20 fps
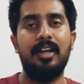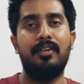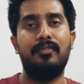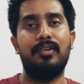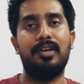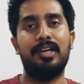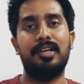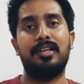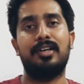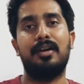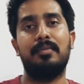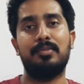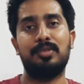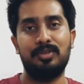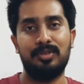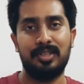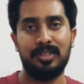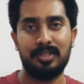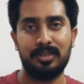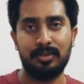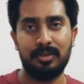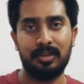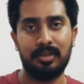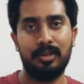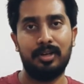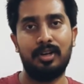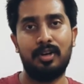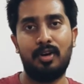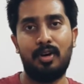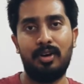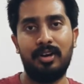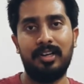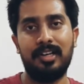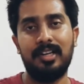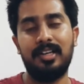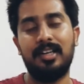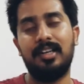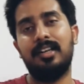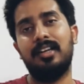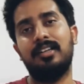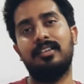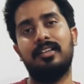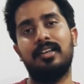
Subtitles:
When it comes to the content,